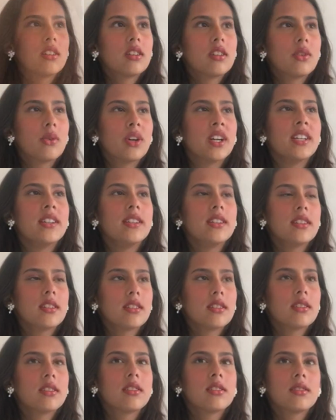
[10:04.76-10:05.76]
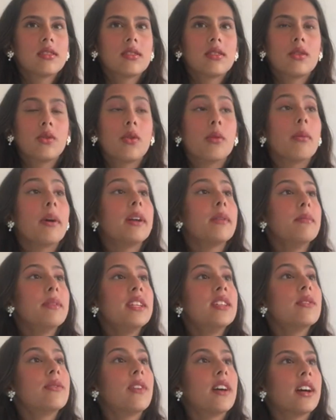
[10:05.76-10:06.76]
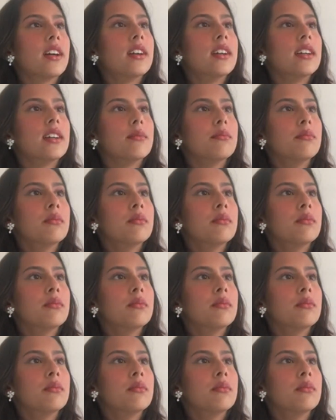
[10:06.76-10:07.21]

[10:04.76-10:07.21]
Right. Remind me to fire him.